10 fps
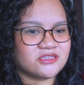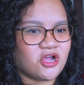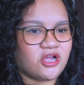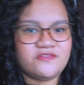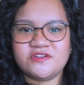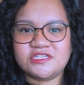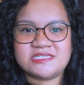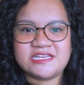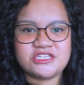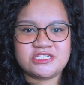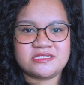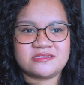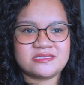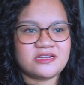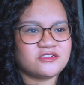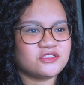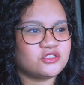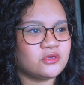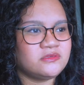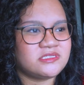conversations that are
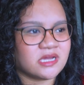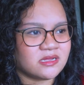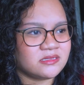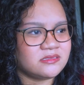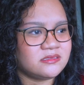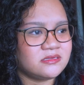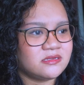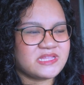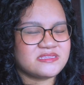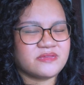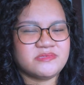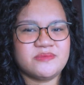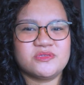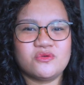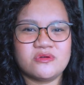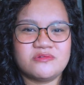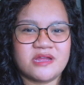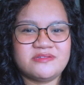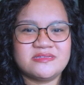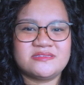so dull that sometimes go
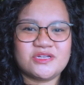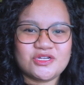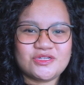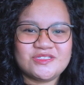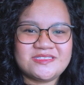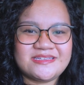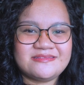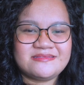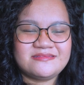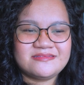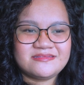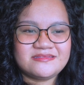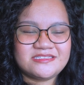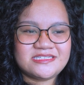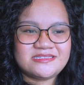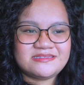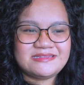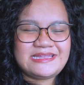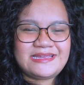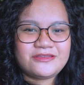around in circles and just
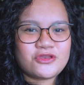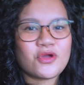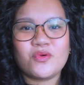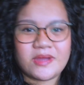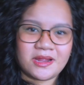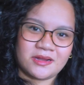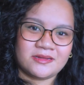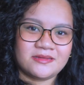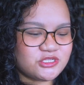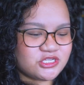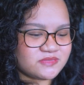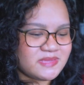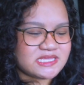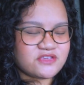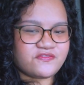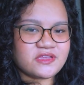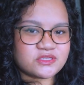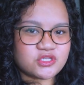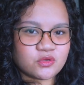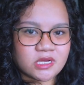lead nowhere. Just makes you feel
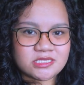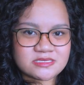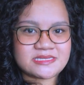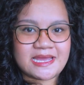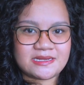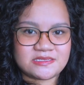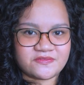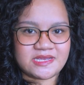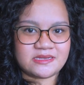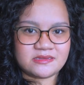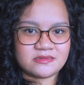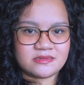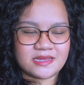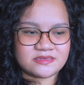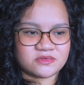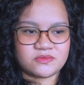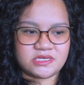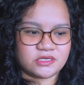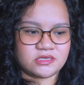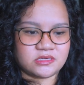so unsatisfied as a
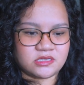reader.